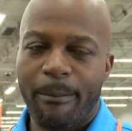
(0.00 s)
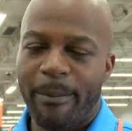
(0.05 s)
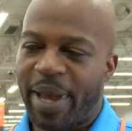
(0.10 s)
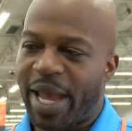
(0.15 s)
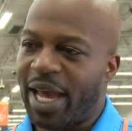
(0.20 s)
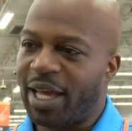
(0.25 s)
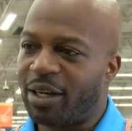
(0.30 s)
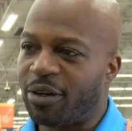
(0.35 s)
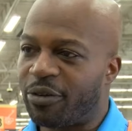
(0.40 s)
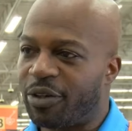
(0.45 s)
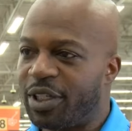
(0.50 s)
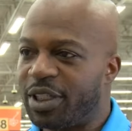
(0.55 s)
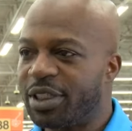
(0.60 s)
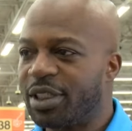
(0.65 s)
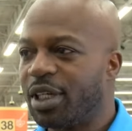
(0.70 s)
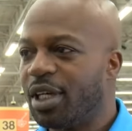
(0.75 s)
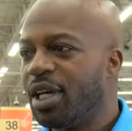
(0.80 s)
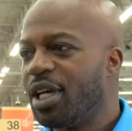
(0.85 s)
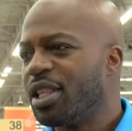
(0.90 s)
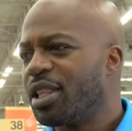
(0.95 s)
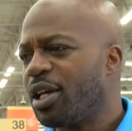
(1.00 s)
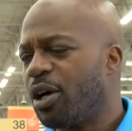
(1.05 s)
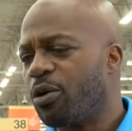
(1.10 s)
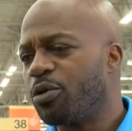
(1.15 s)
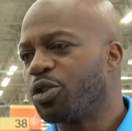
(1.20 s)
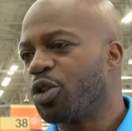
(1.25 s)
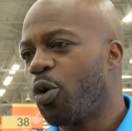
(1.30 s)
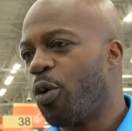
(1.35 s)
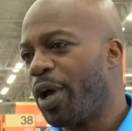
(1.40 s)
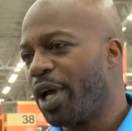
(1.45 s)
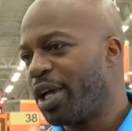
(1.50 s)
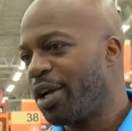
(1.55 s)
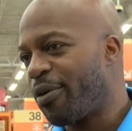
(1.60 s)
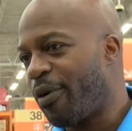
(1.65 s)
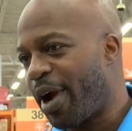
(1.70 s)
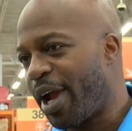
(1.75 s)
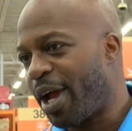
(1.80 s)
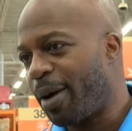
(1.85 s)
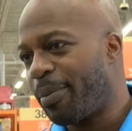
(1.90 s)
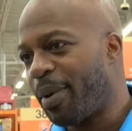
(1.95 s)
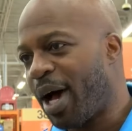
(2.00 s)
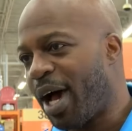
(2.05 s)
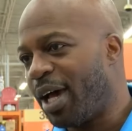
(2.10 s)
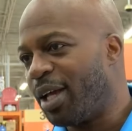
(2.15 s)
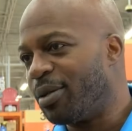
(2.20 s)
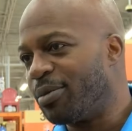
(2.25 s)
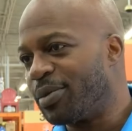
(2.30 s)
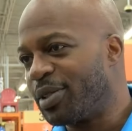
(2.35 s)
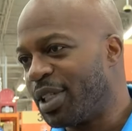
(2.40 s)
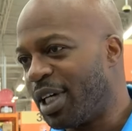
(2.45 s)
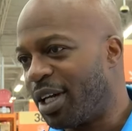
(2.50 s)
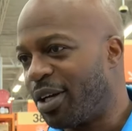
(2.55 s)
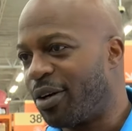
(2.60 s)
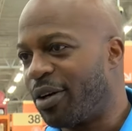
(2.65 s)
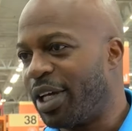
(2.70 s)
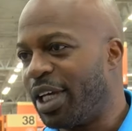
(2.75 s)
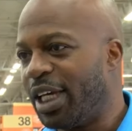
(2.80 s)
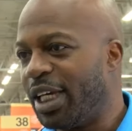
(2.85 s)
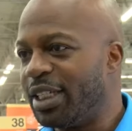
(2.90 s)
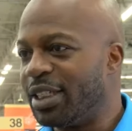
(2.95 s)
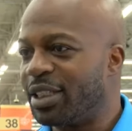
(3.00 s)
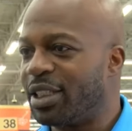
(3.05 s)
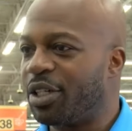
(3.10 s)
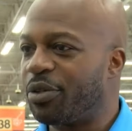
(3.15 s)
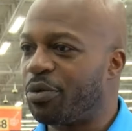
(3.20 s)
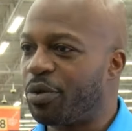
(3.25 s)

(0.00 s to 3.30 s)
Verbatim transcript: batteries, those quick grab items that are easy to